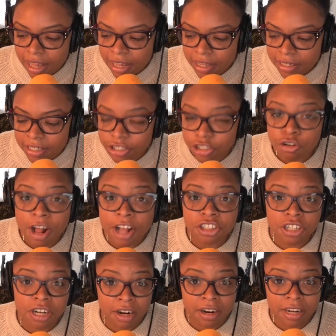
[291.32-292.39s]

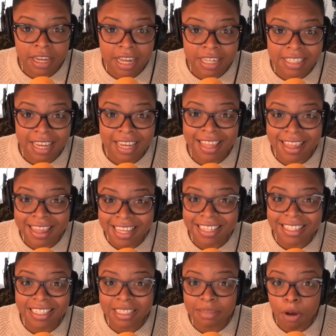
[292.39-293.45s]
discretionary. It's like, this
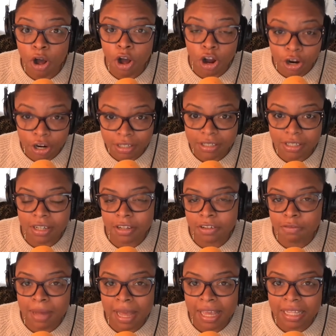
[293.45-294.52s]
is part of
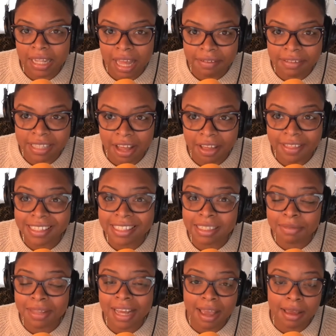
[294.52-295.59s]
my lifestyle. This is
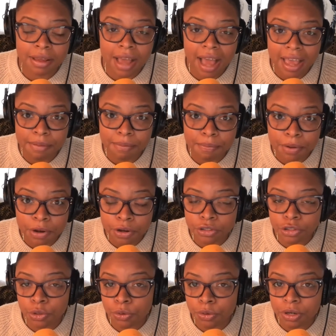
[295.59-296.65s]
something I put
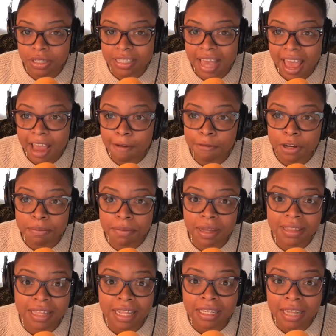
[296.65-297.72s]
towards every
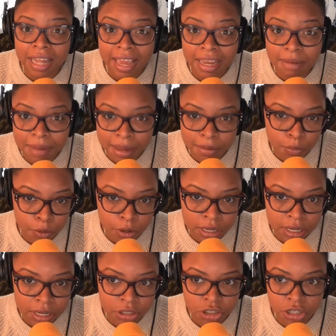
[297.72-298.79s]
month, like my
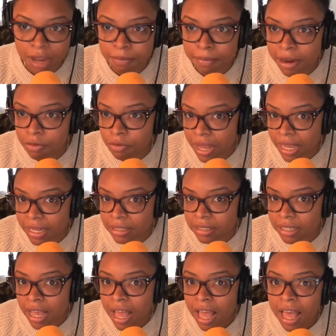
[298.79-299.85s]
mortgage, like my rent,
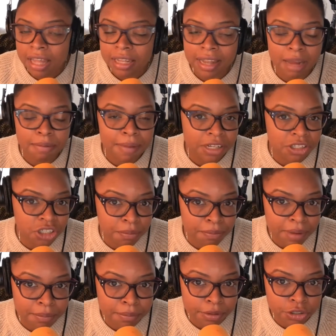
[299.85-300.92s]
like my gym
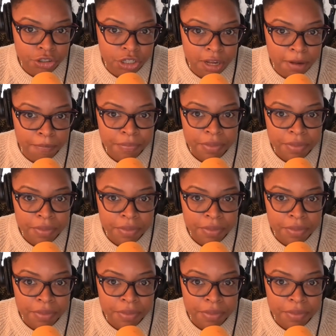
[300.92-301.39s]
membership.